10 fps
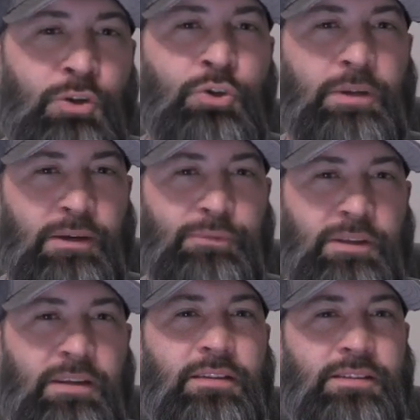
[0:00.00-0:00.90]
You
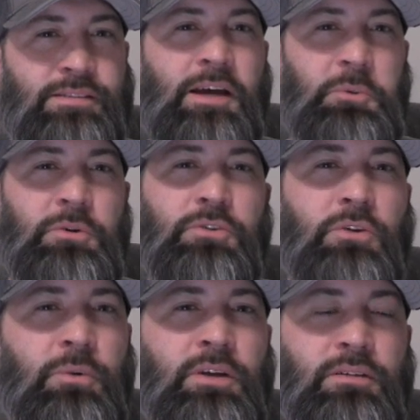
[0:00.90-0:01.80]
definitely get the sour
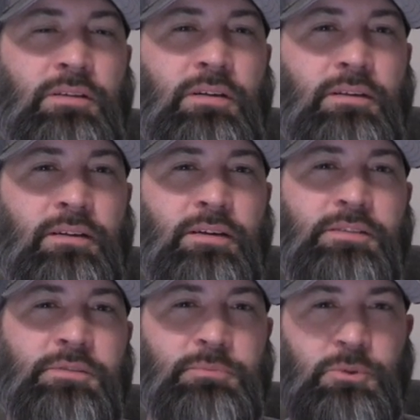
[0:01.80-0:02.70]
to it.
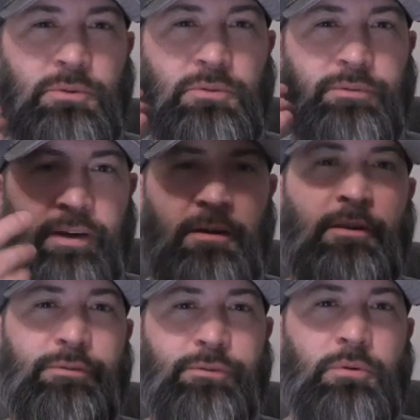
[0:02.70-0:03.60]
It's more
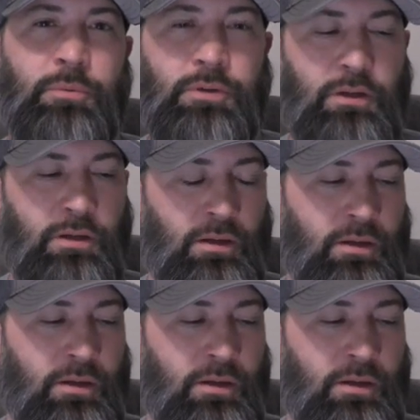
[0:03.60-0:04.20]
very forward.